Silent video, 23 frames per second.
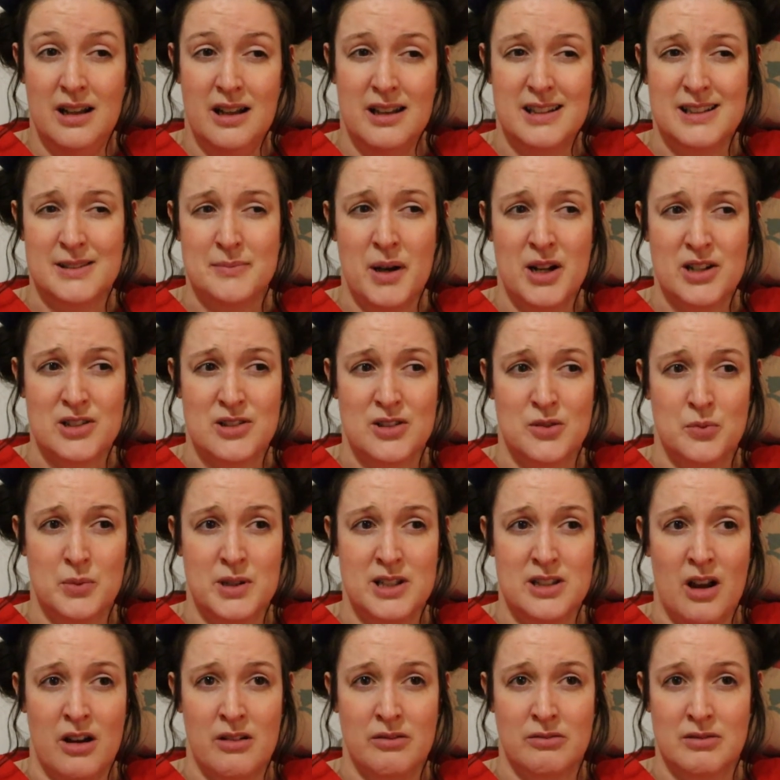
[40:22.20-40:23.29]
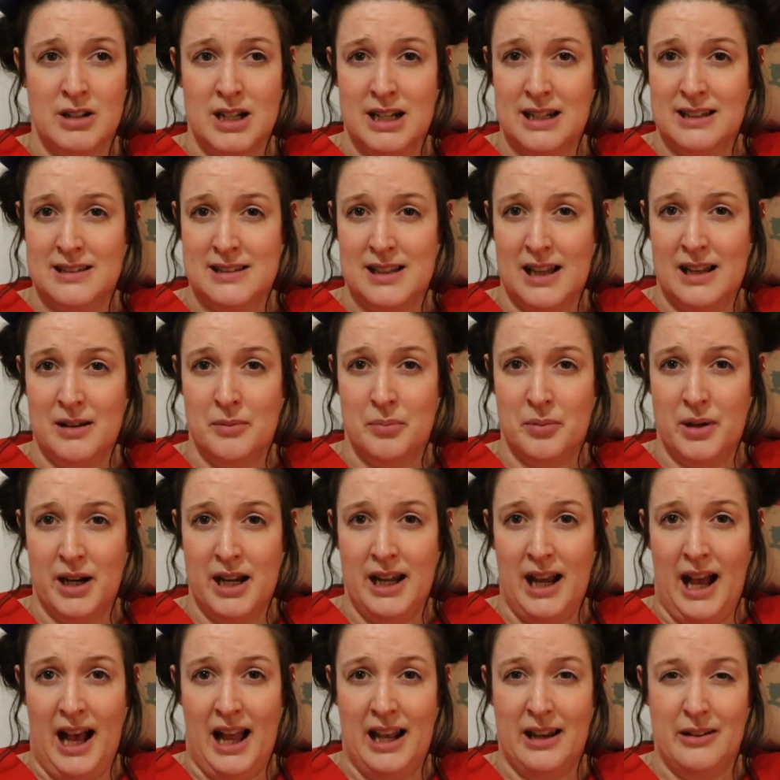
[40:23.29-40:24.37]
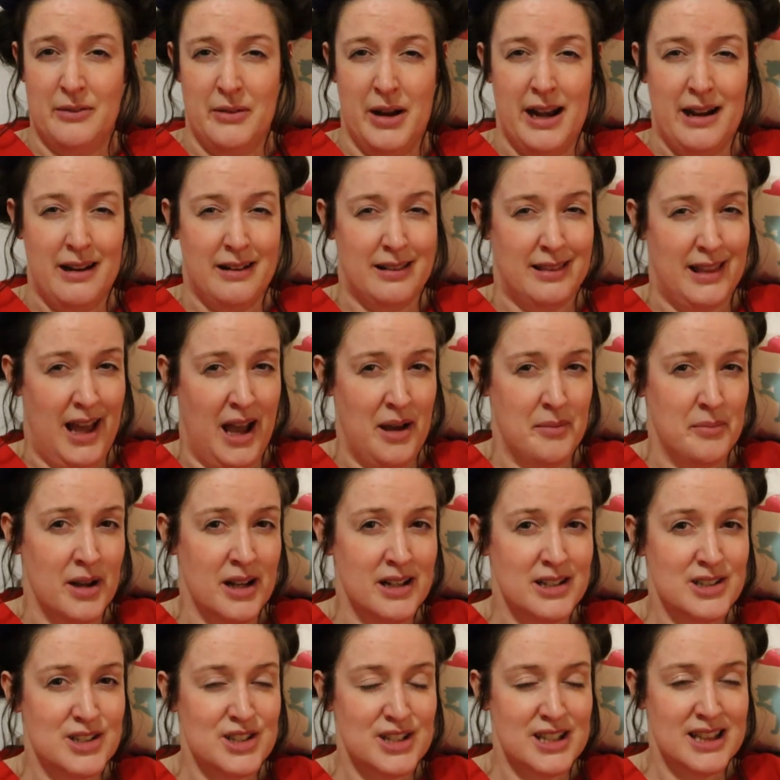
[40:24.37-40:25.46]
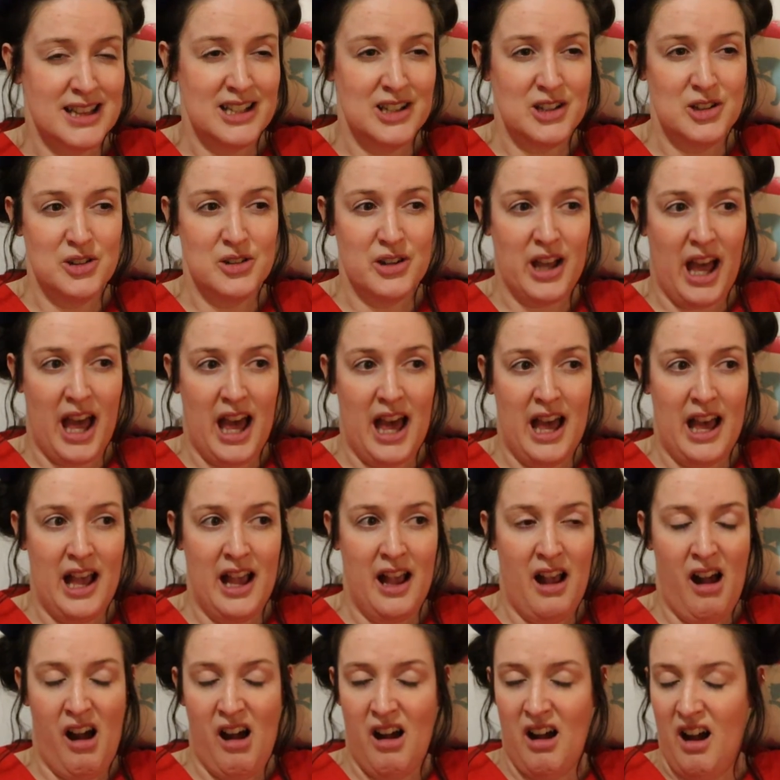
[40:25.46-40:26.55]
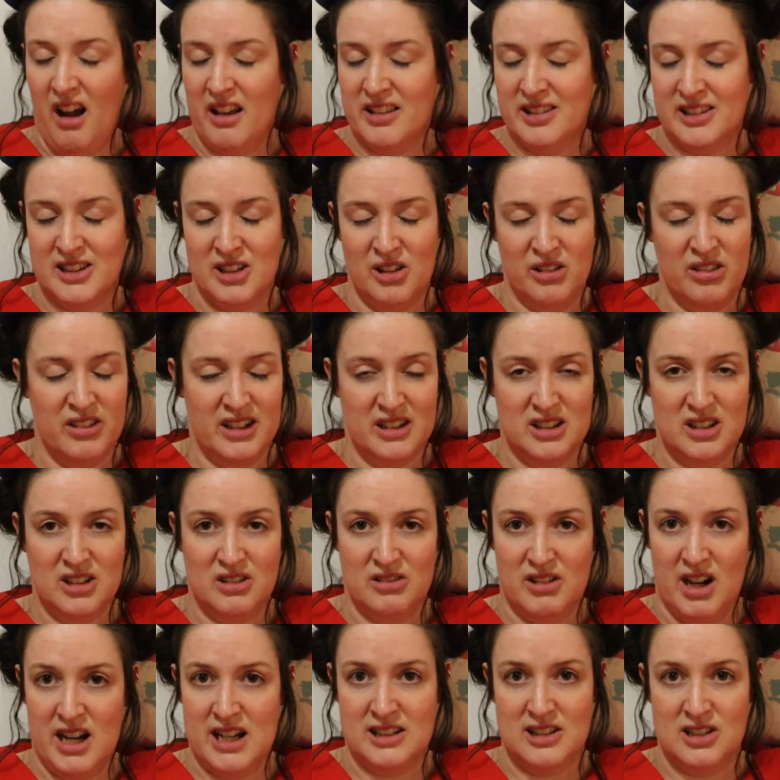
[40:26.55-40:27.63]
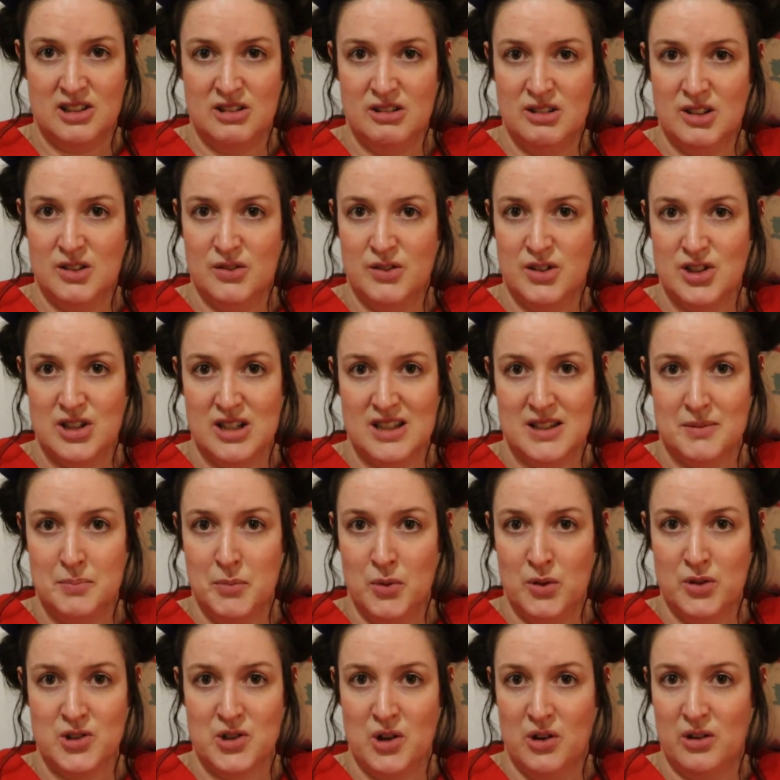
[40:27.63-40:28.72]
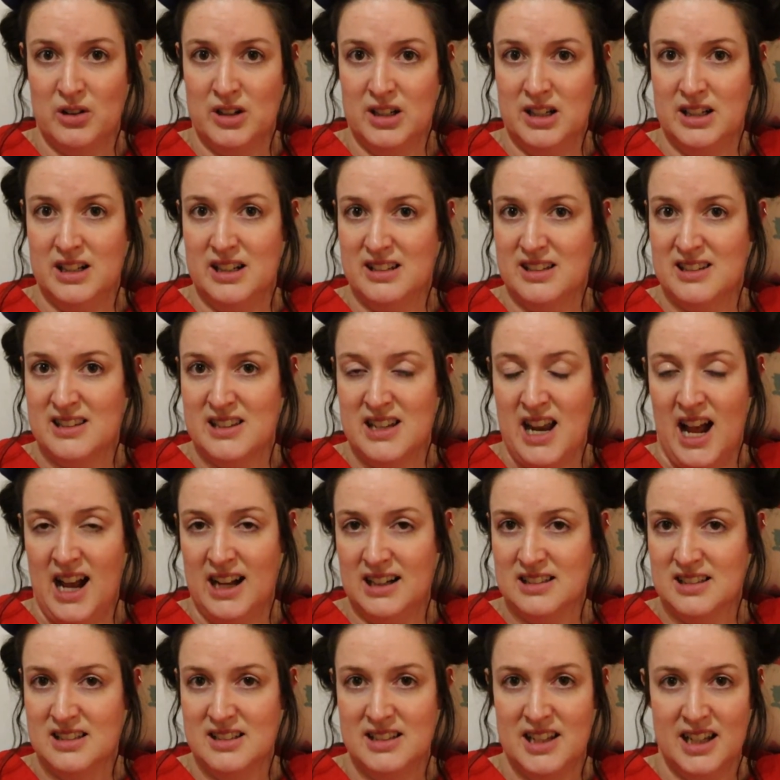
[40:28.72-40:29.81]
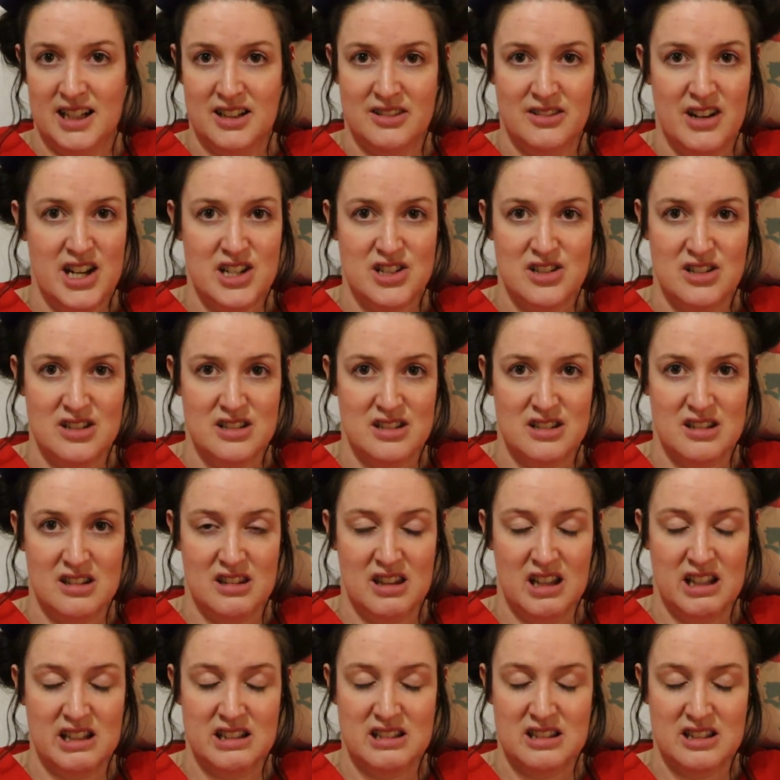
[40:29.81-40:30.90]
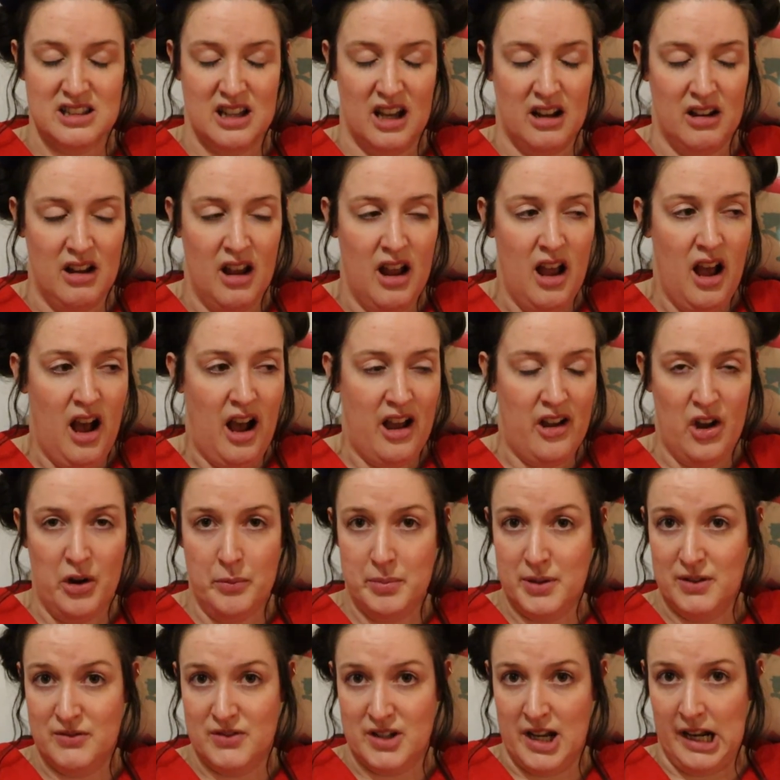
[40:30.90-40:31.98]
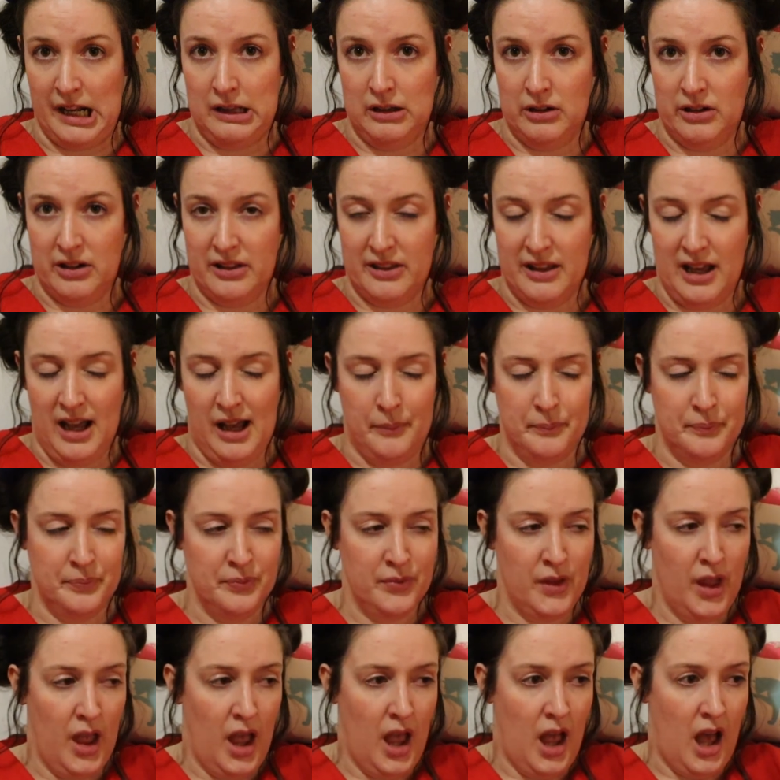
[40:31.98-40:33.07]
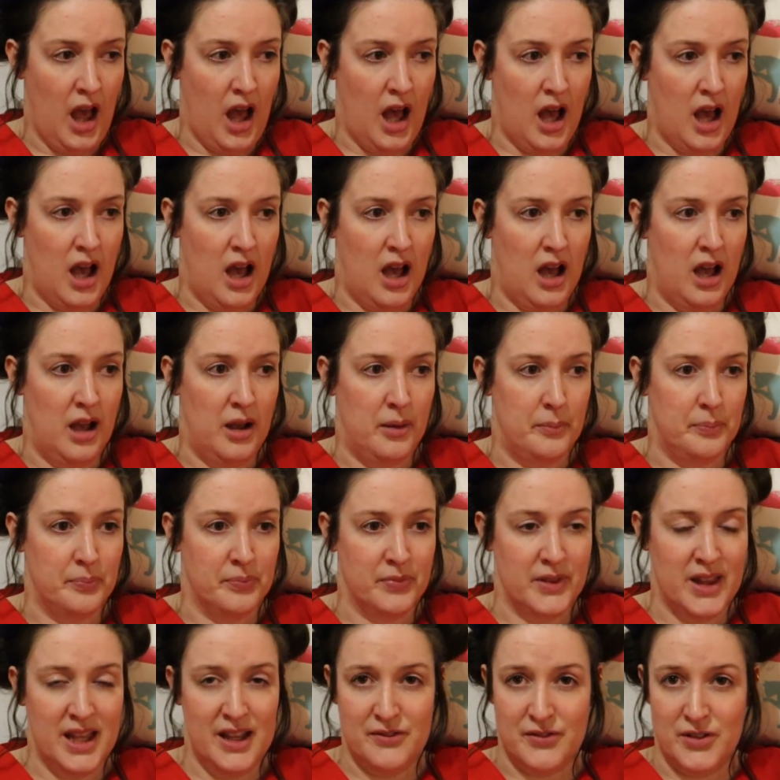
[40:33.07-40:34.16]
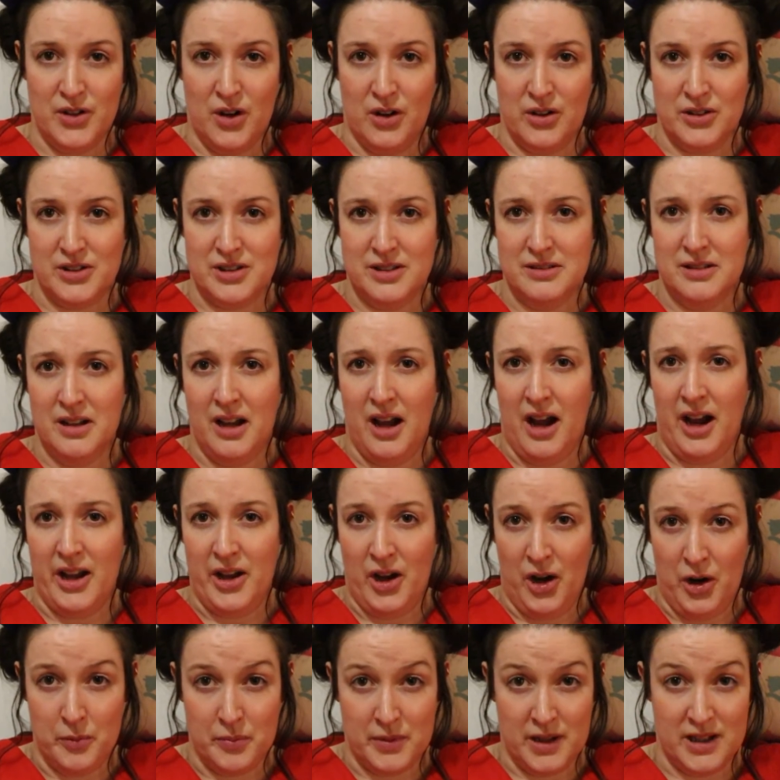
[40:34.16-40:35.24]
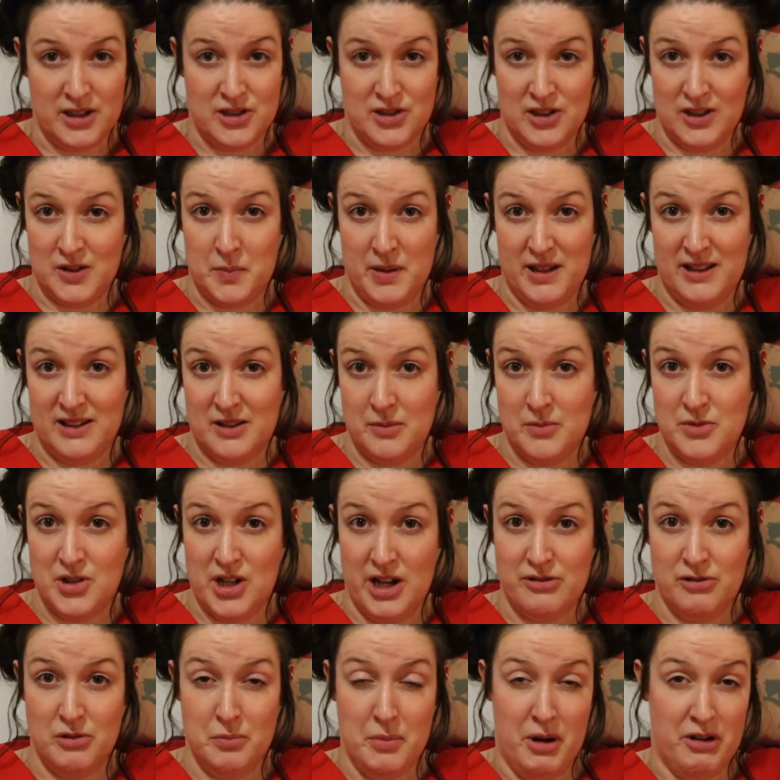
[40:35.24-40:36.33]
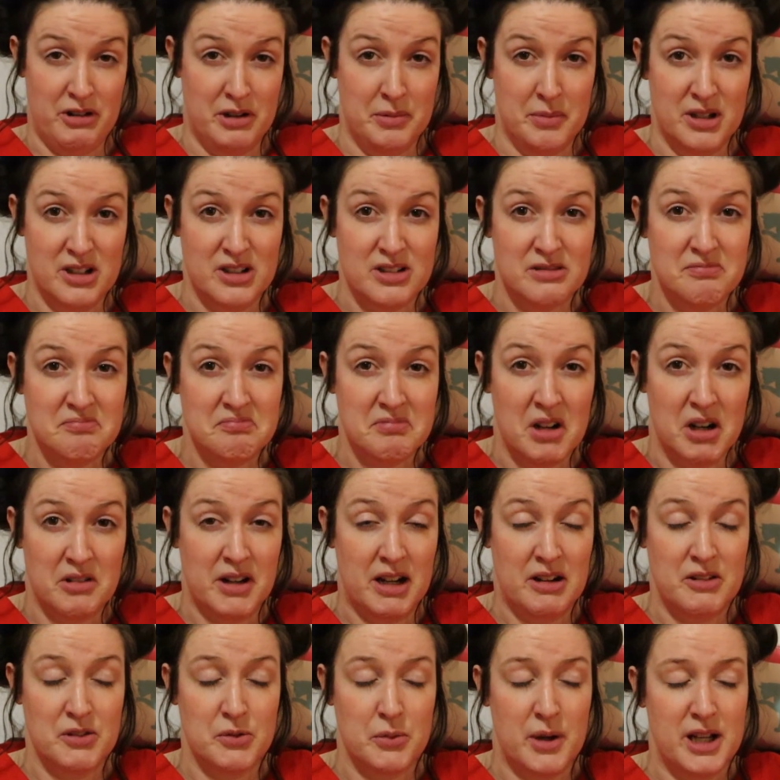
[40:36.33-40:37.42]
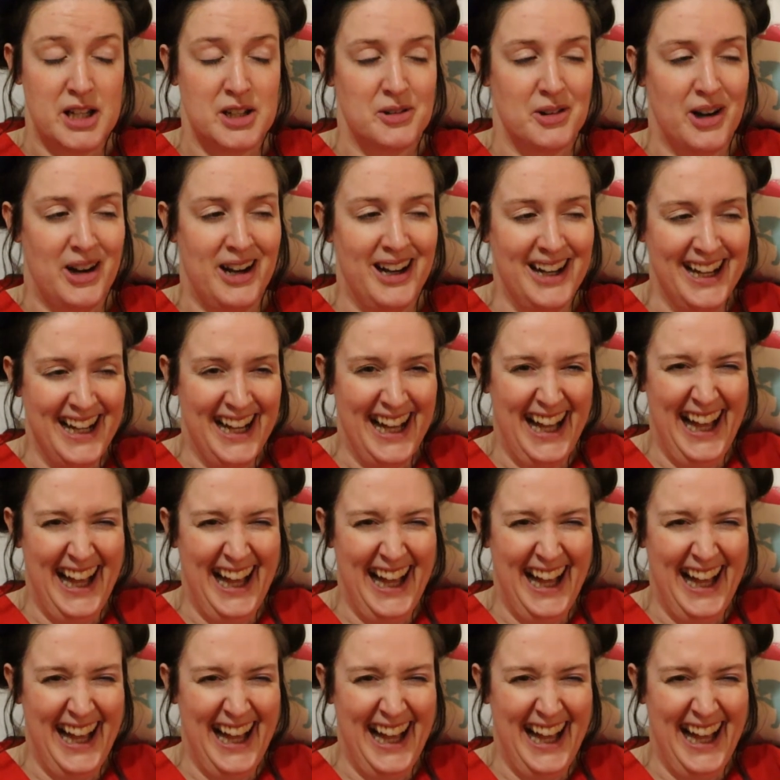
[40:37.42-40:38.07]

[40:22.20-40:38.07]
as much as we don't really celebrate Halloween that much in the UK, I still think it's a great excuse for just more chocolate and snacks and decorations and things. So I hope you've done a lot of that. If not, I hope there's just been some general merriment around where you are.